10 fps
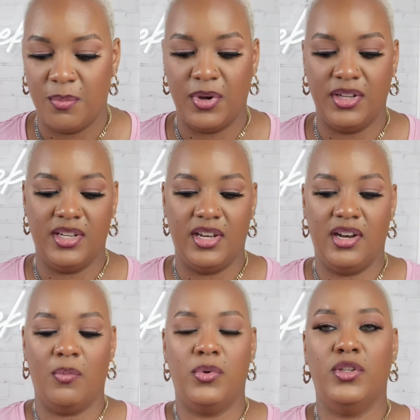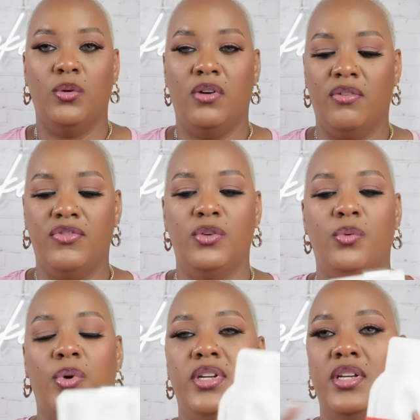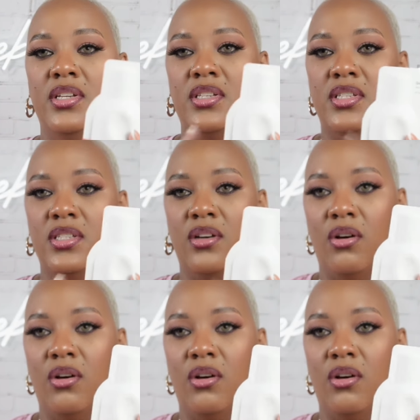But yeah, I would do a review on this